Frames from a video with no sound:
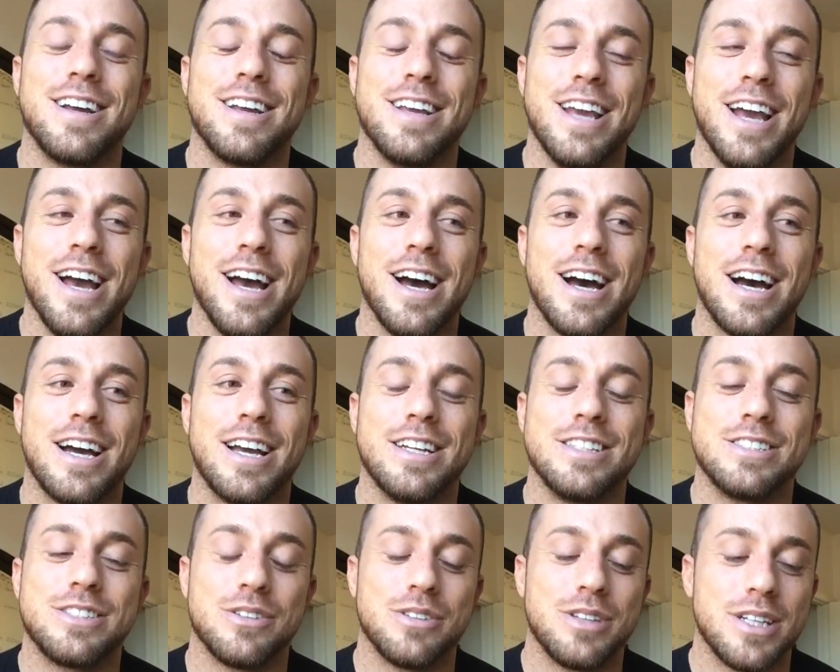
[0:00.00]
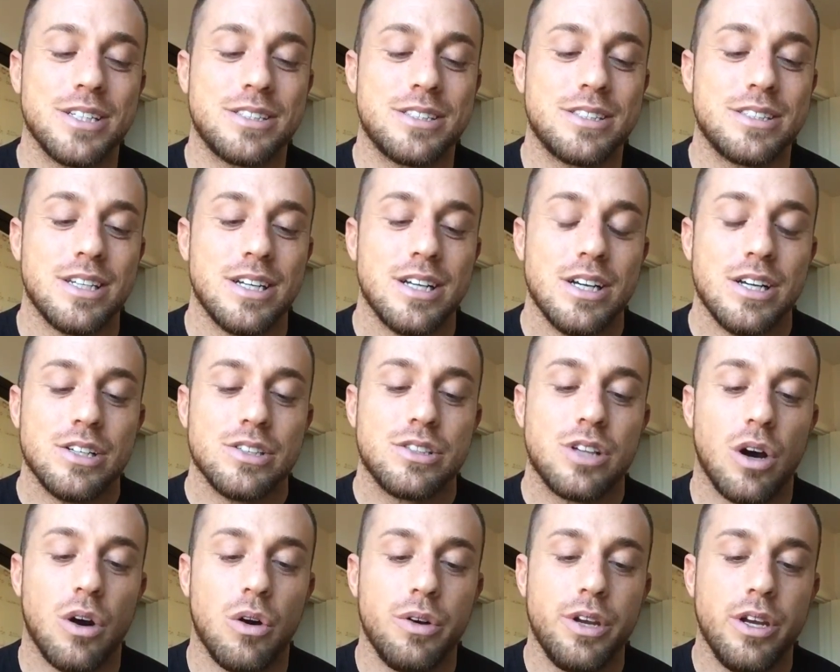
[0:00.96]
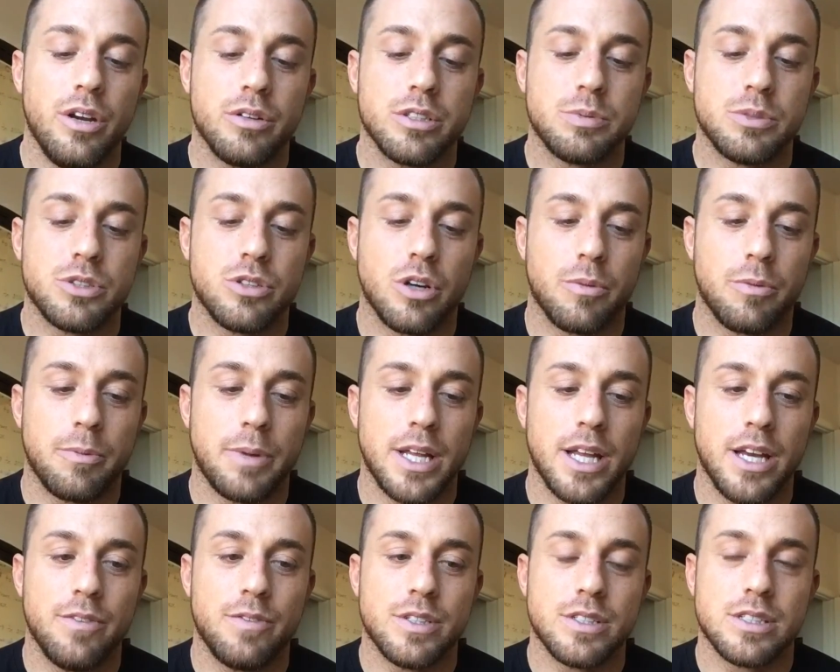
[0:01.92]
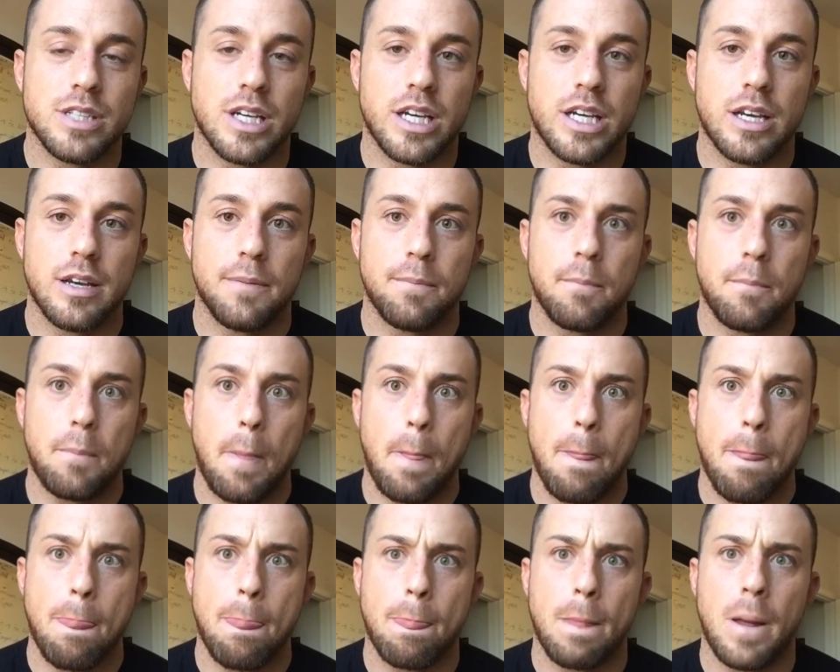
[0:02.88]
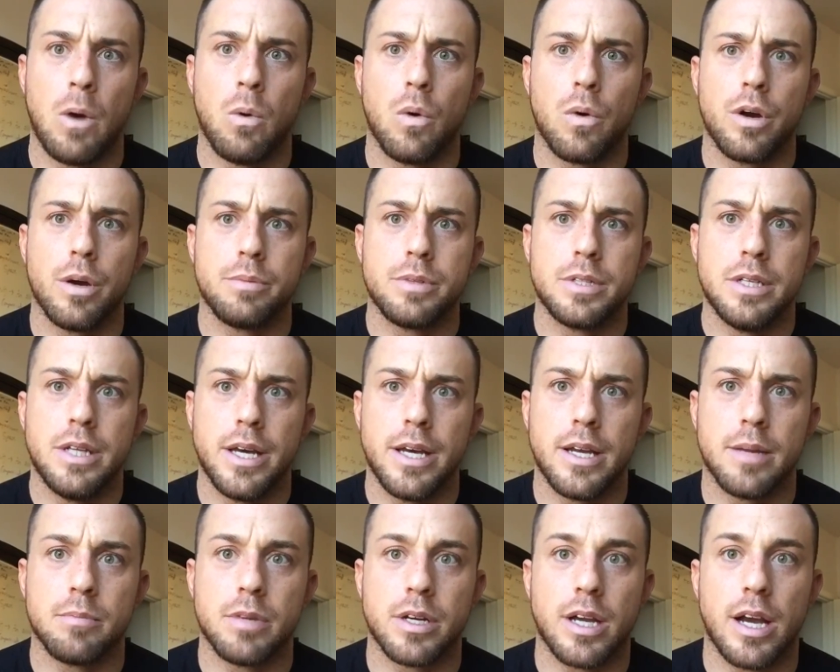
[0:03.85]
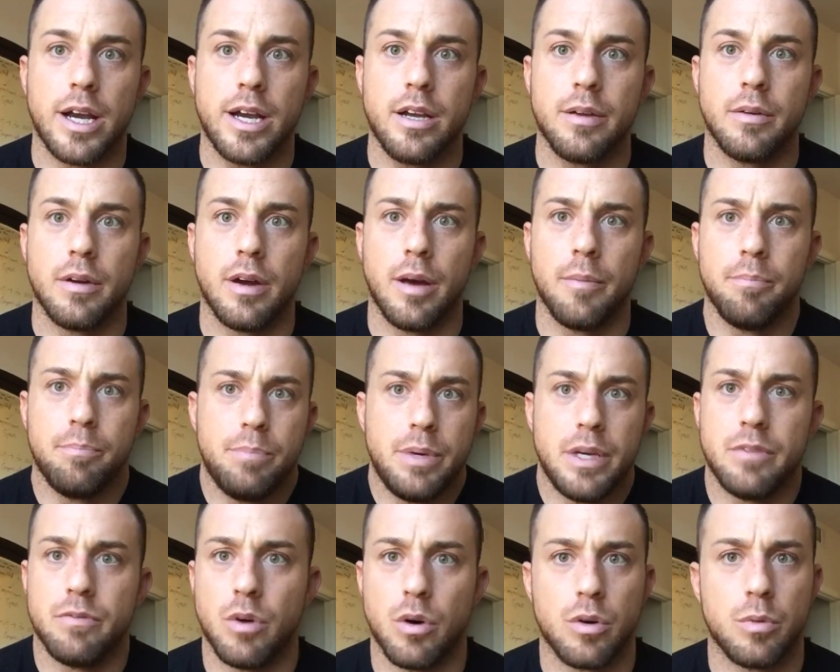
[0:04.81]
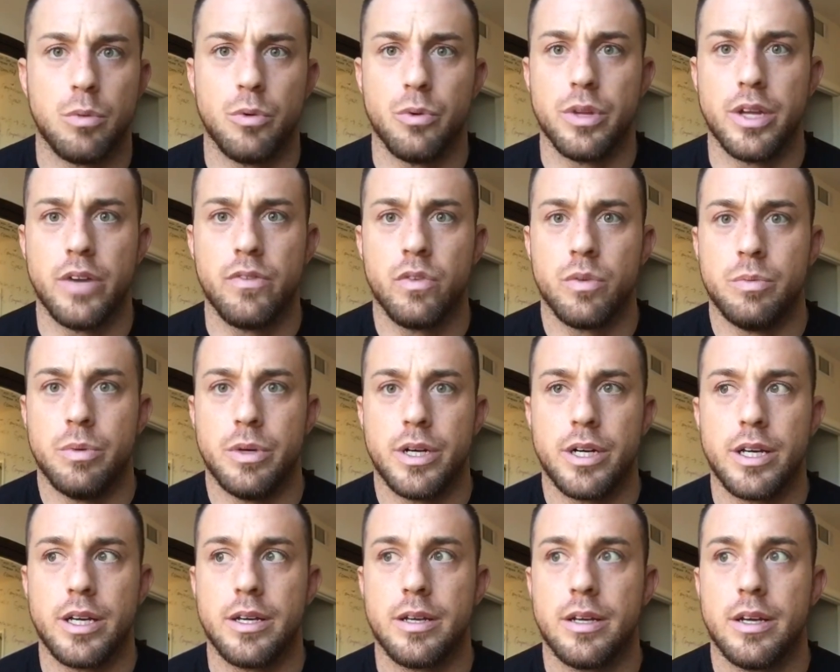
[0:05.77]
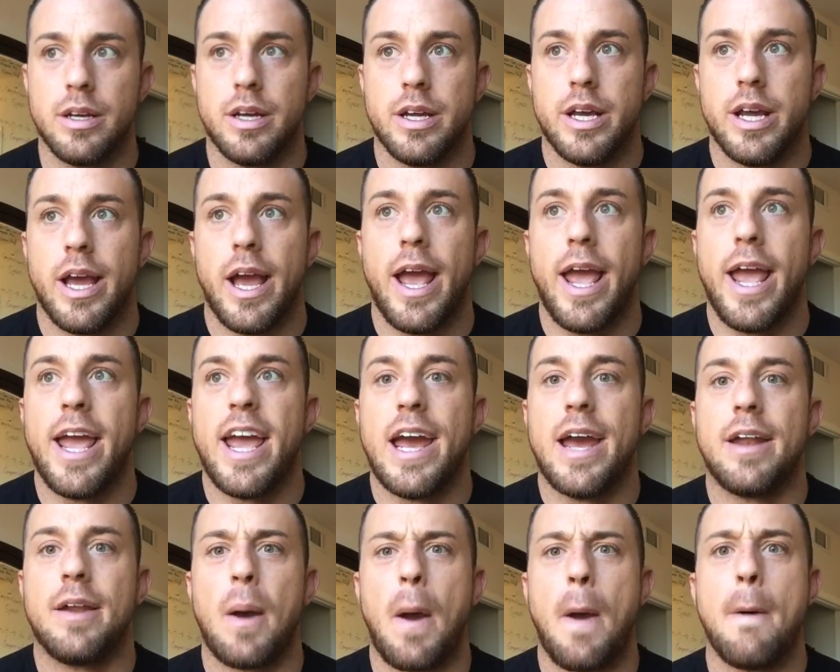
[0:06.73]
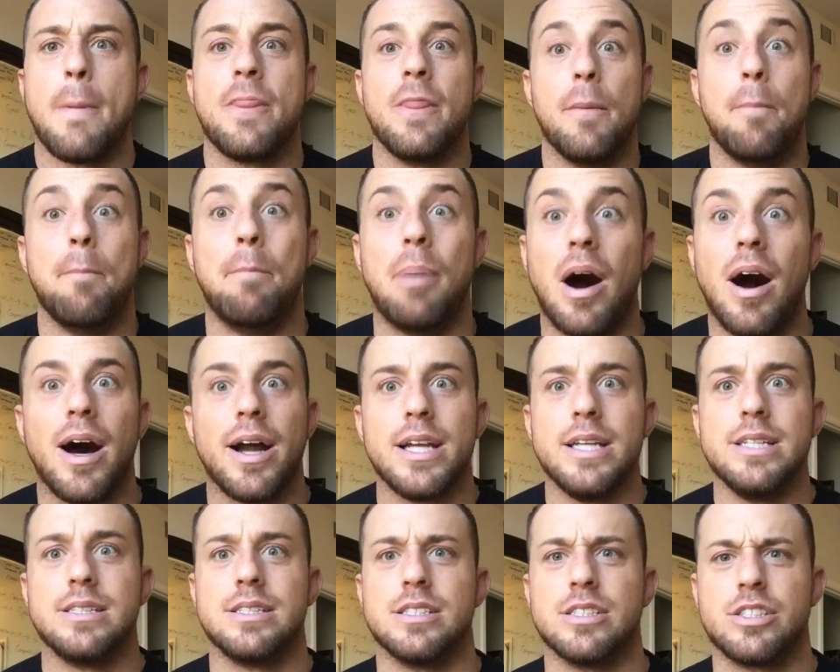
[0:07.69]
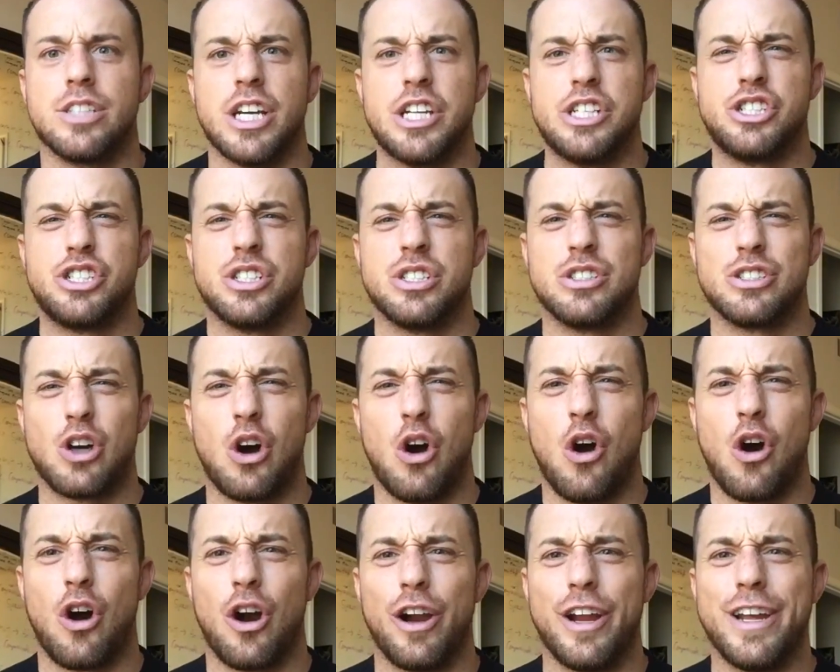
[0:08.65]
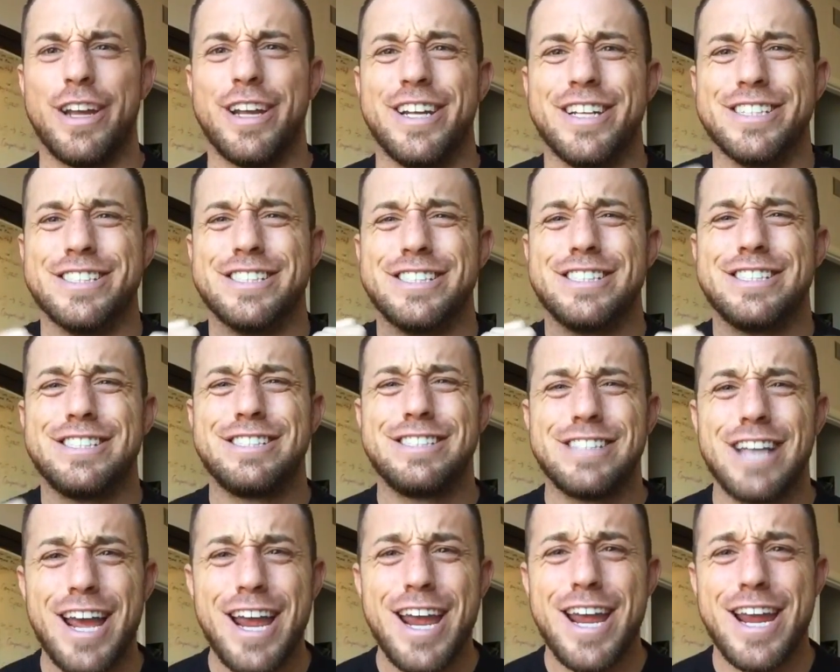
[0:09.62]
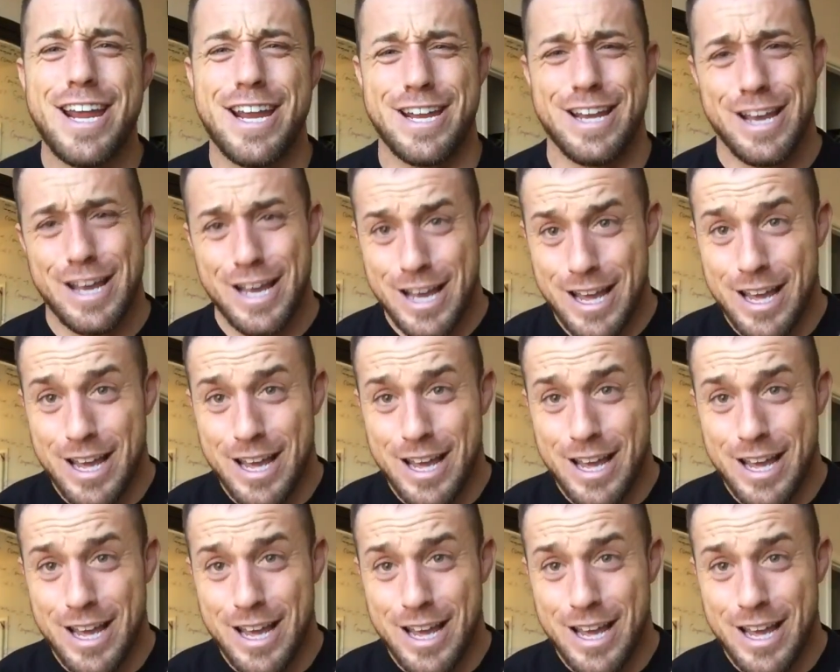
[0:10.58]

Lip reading: yeah, and so what's been showing up in my life is like I woke up today and I'm like I'm being vulnerable with everybody. And the body sensations are insane.